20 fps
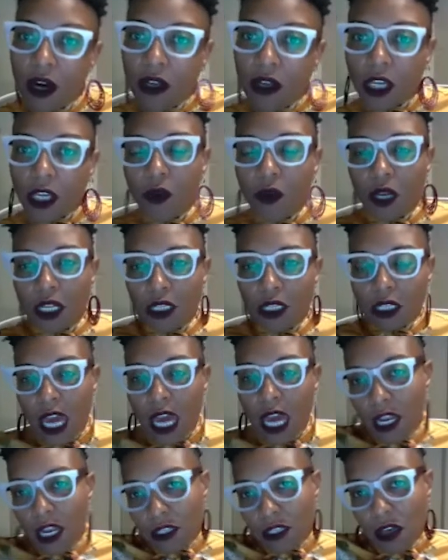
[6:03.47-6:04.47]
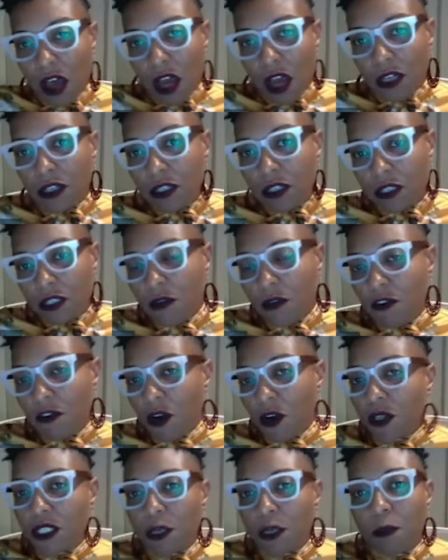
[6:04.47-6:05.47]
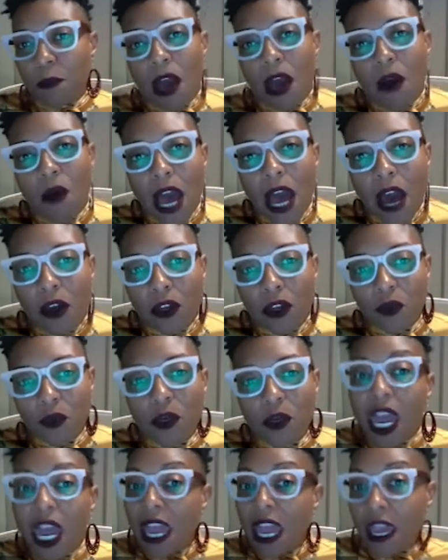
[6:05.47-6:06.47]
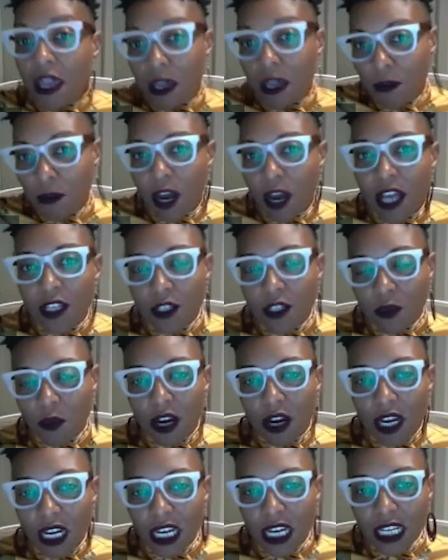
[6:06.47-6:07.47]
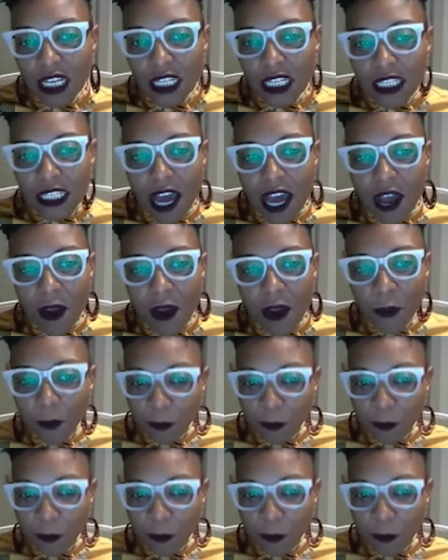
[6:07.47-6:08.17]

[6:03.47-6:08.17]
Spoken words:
Like you can kind of talk to folks about how you came, right, to working in this style.